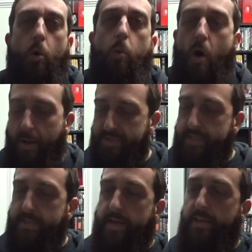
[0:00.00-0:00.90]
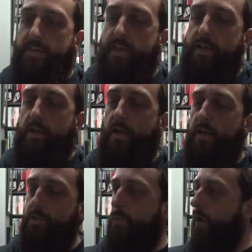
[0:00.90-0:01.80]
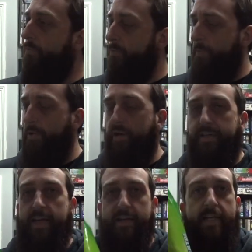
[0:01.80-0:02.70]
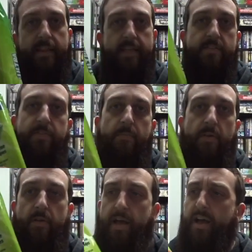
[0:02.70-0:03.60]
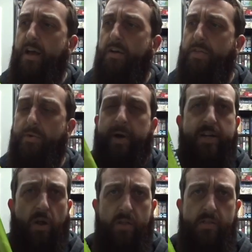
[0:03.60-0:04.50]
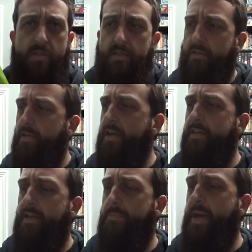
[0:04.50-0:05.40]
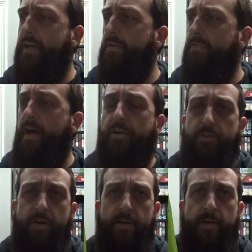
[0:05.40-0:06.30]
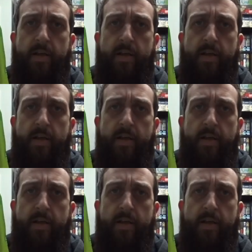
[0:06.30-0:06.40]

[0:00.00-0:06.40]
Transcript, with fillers: Wipes is another thing. I like to wipe all my product down. You get these from uh, $3 and you get a pack of 100.